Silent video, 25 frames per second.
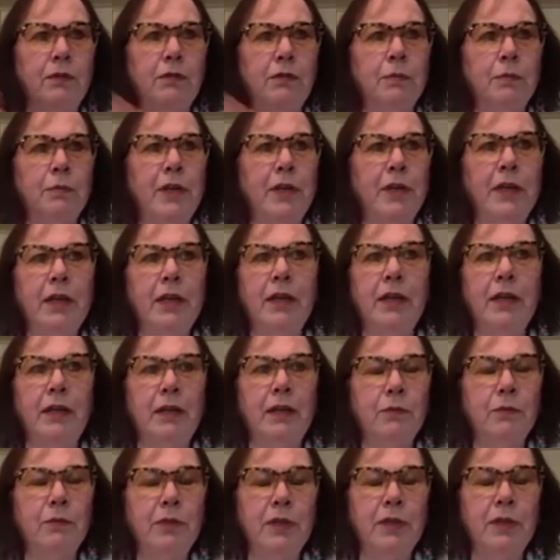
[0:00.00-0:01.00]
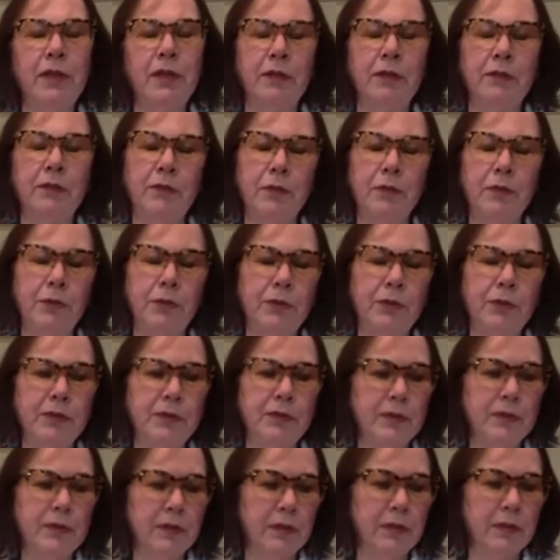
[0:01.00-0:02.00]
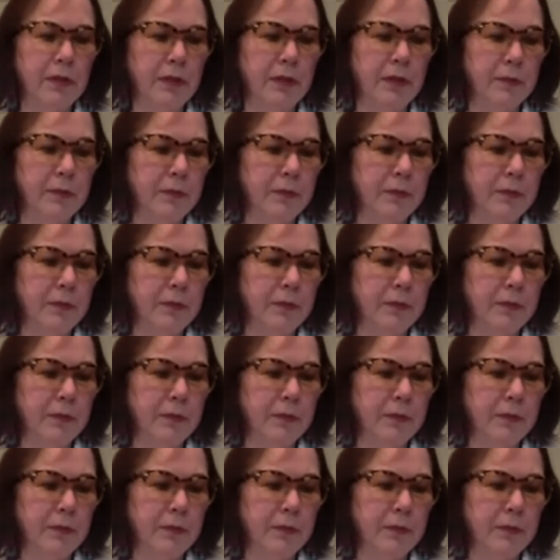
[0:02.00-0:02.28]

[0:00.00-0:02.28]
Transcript: over my head, I would not have noticed.